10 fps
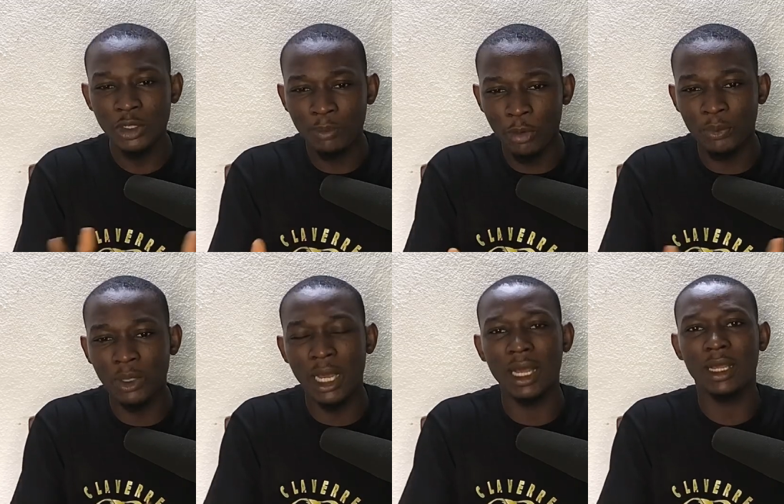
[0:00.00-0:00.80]

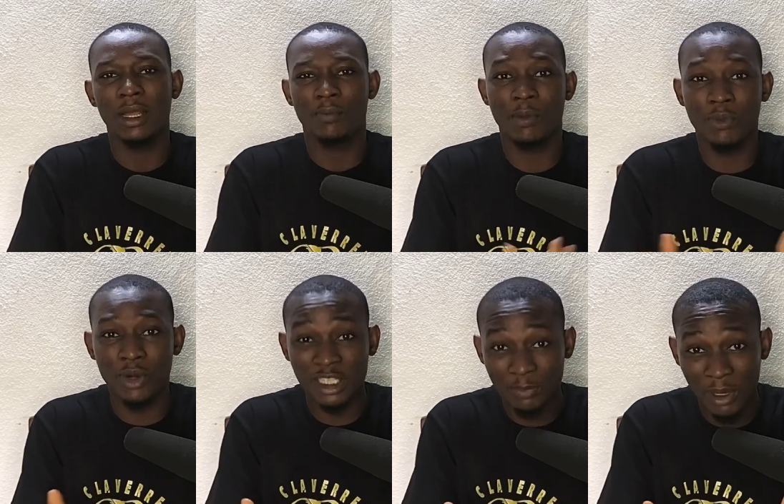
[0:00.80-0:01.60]
popular, people
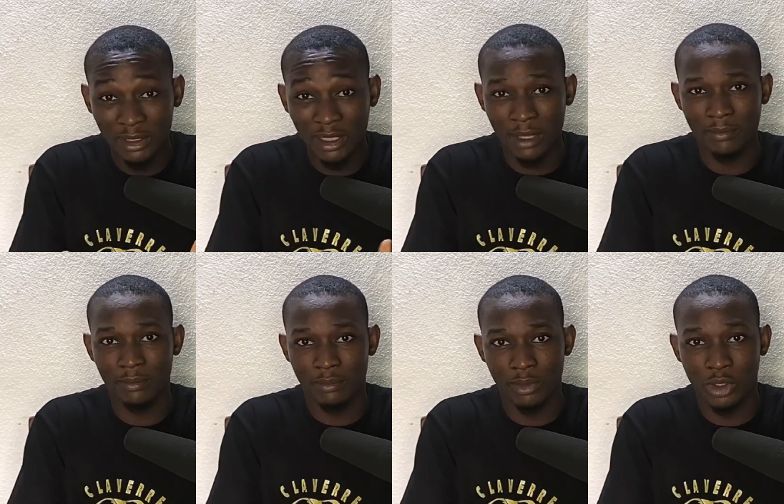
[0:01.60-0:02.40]
respect them
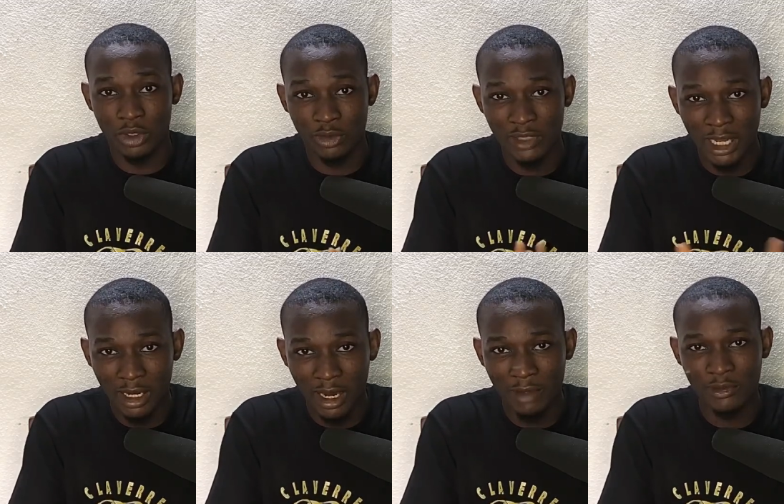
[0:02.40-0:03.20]
because of their
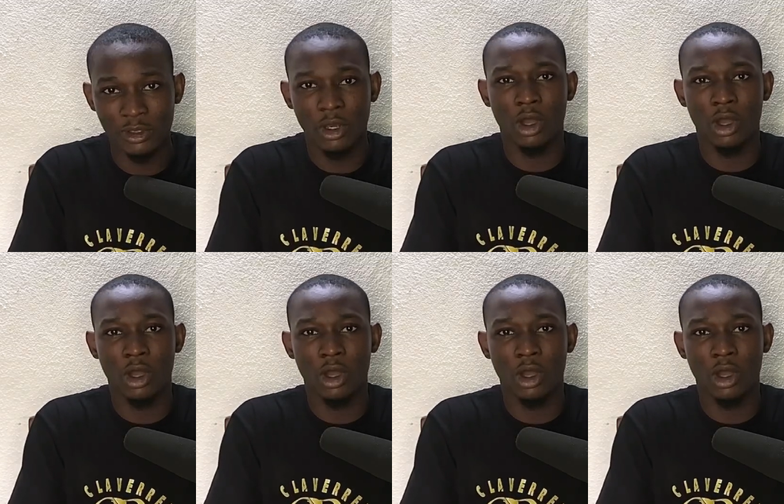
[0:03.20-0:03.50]
craft